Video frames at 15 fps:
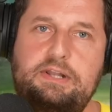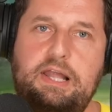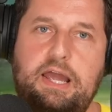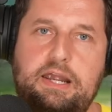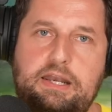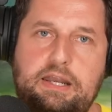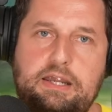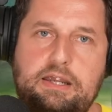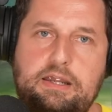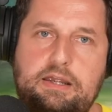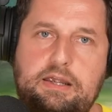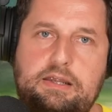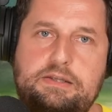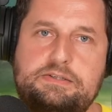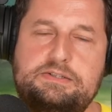lining
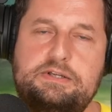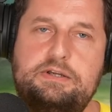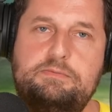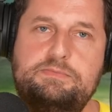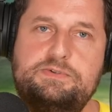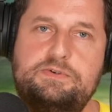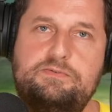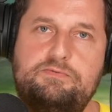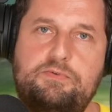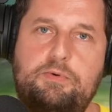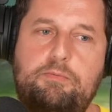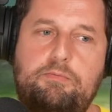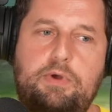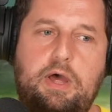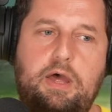in terms of
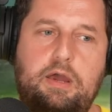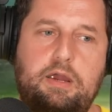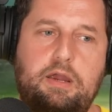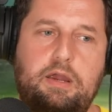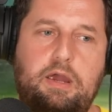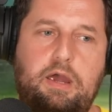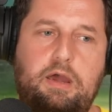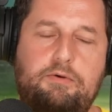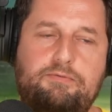uh,